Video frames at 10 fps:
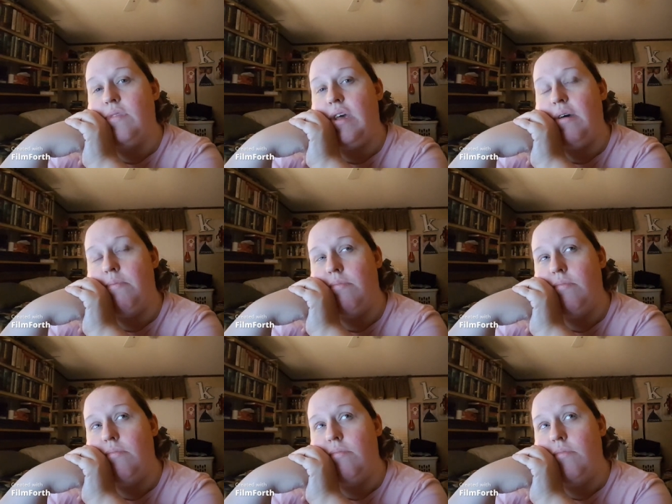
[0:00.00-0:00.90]
yeah.
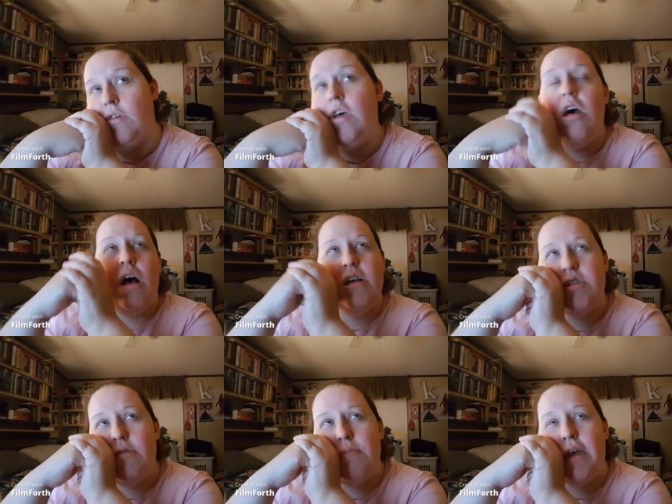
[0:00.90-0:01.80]

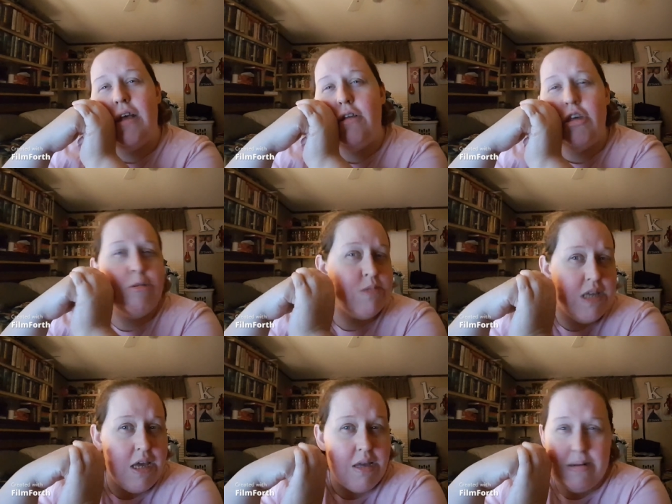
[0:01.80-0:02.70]
Also made cube
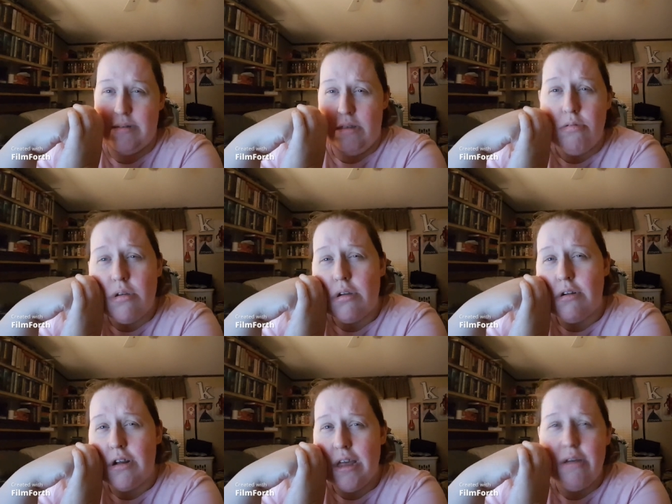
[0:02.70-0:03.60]
steak in a slow cooker
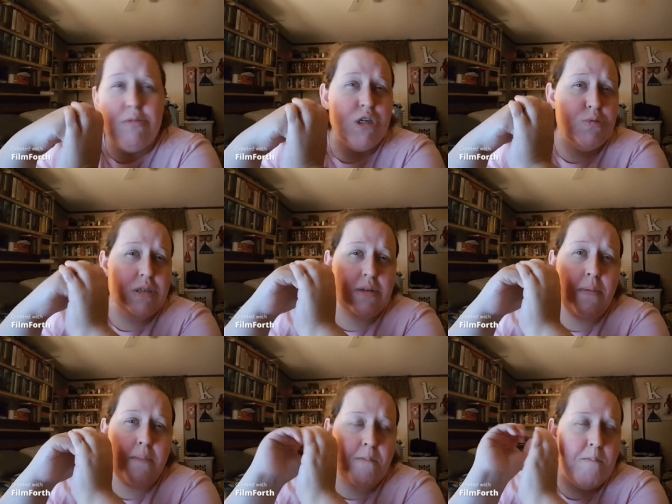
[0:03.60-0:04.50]
today, which was
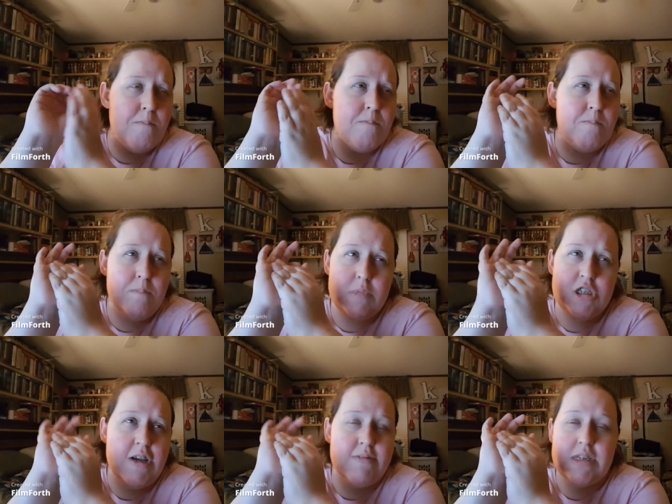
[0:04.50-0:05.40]

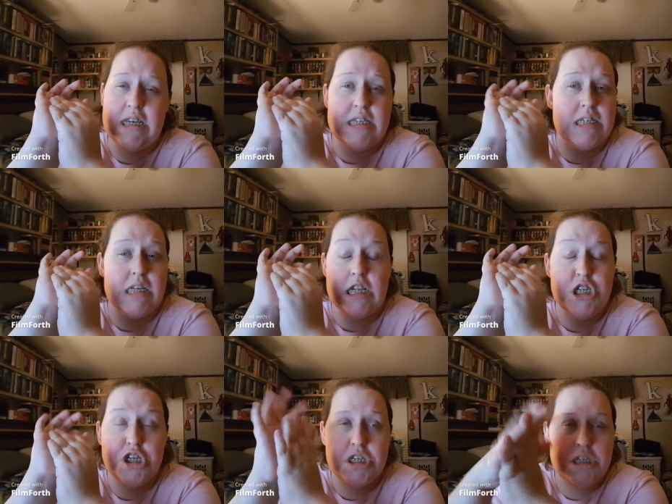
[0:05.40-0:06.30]
chef's kiss
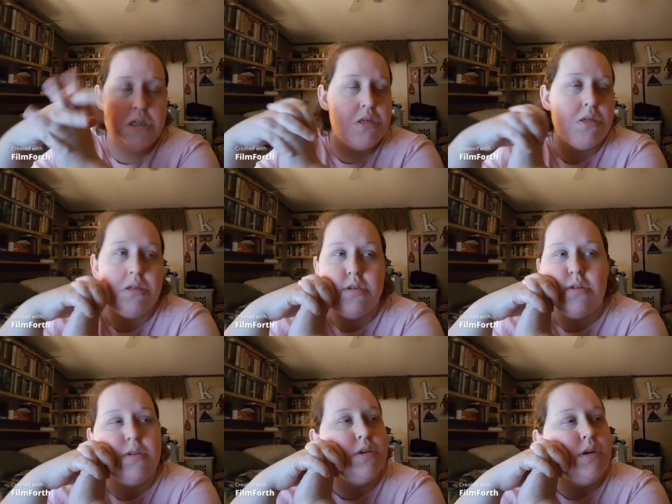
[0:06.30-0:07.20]
delicious.
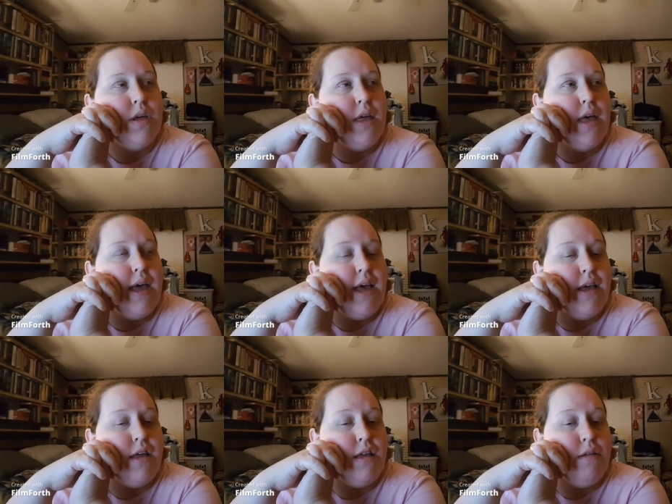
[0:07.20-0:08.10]

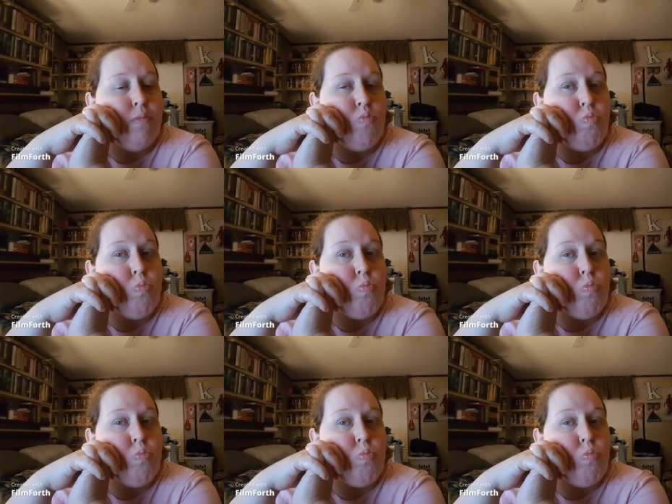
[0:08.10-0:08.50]
And